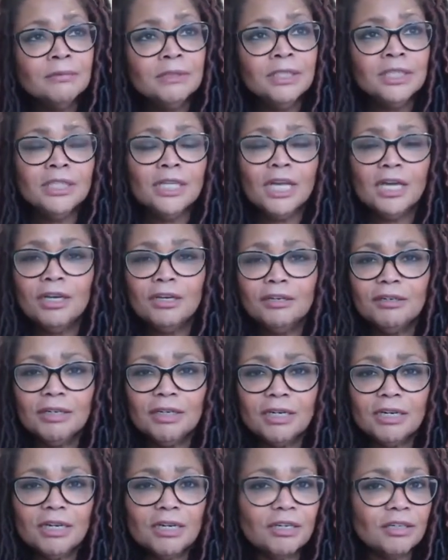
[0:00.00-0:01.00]

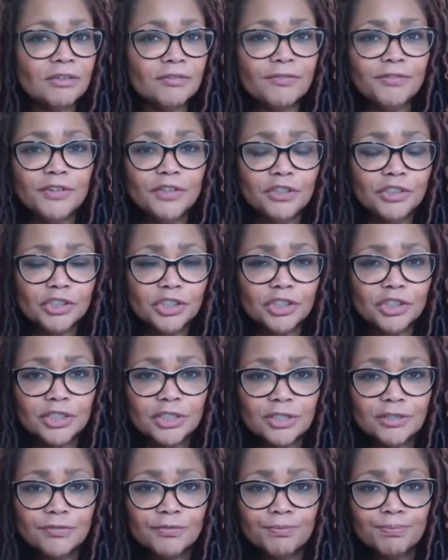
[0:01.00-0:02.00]
a few
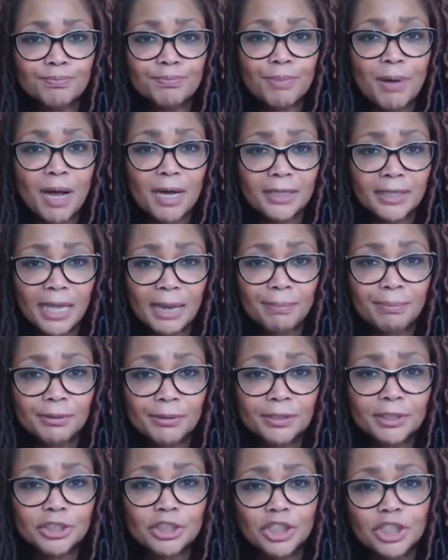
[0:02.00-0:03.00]
chunks of
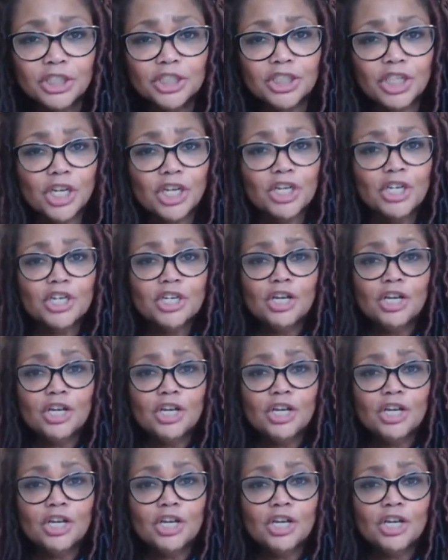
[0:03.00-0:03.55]
pineapple and ginger.